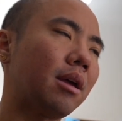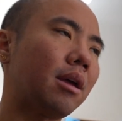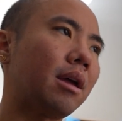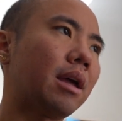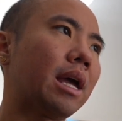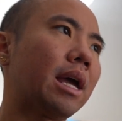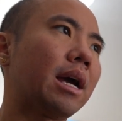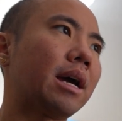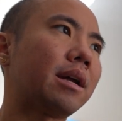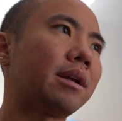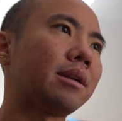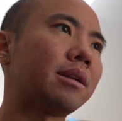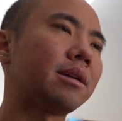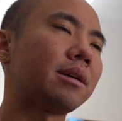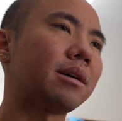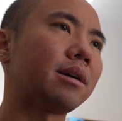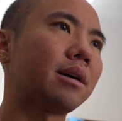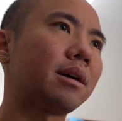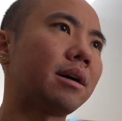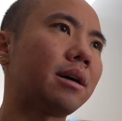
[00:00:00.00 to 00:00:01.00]
and
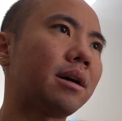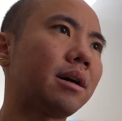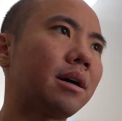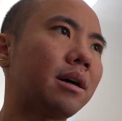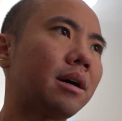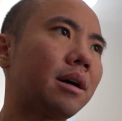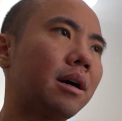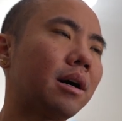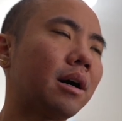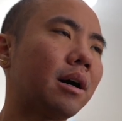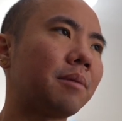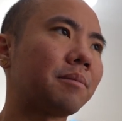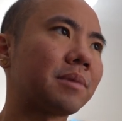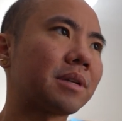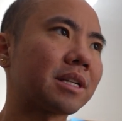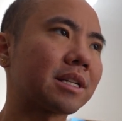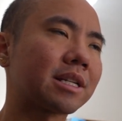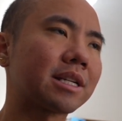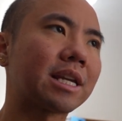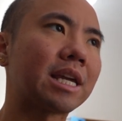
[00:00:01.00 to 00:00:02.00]

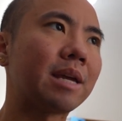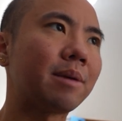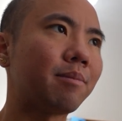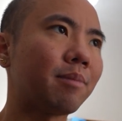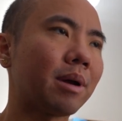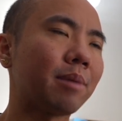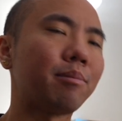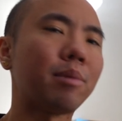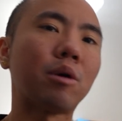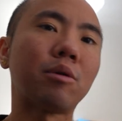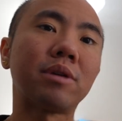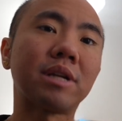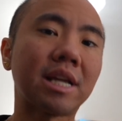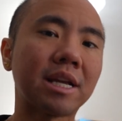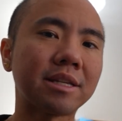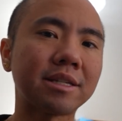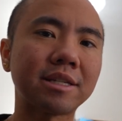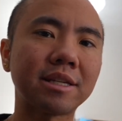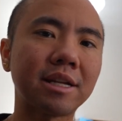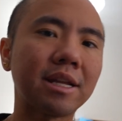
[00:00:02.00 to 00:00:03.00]
to keep my bone
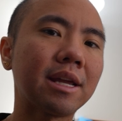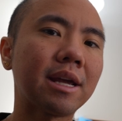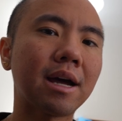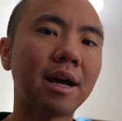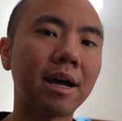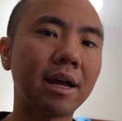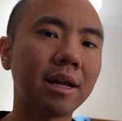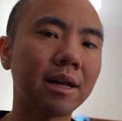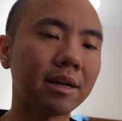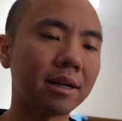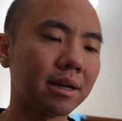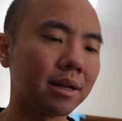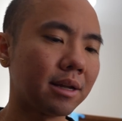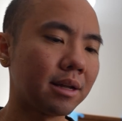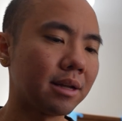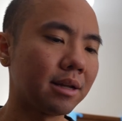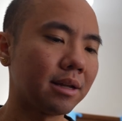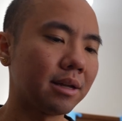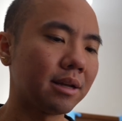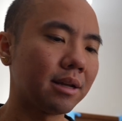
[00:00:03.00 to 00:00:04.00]
density high.
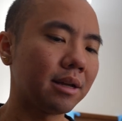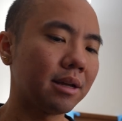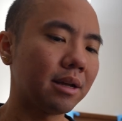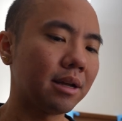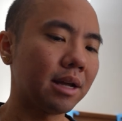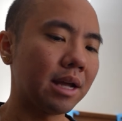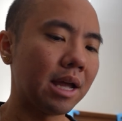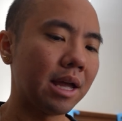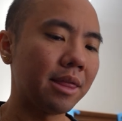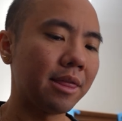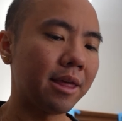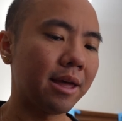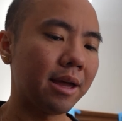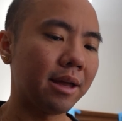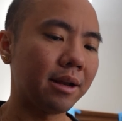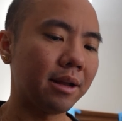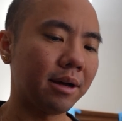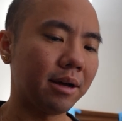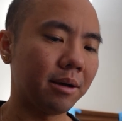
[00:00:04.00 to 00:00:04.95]
And then